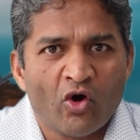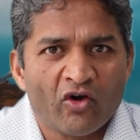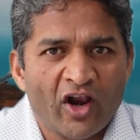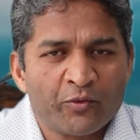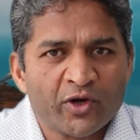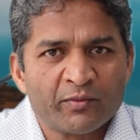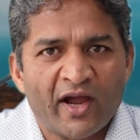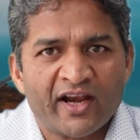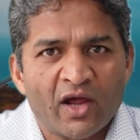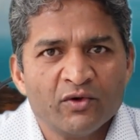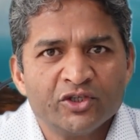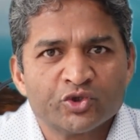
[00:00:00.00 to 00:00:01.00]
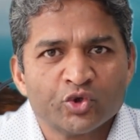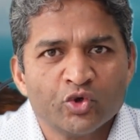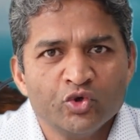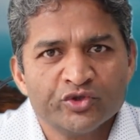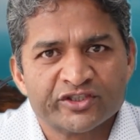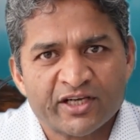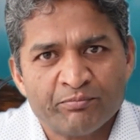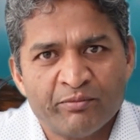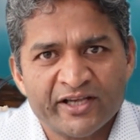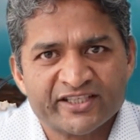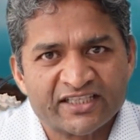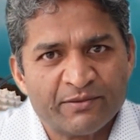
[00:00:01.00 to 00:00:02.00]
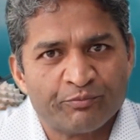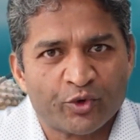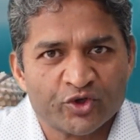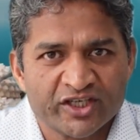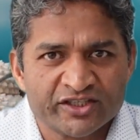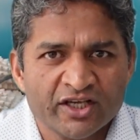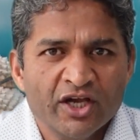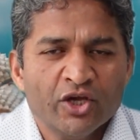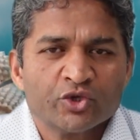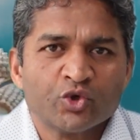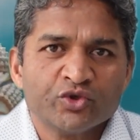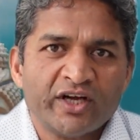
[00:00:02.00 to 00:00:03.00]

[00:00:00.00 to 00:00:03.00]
our laptop and I will show you step-by-step process so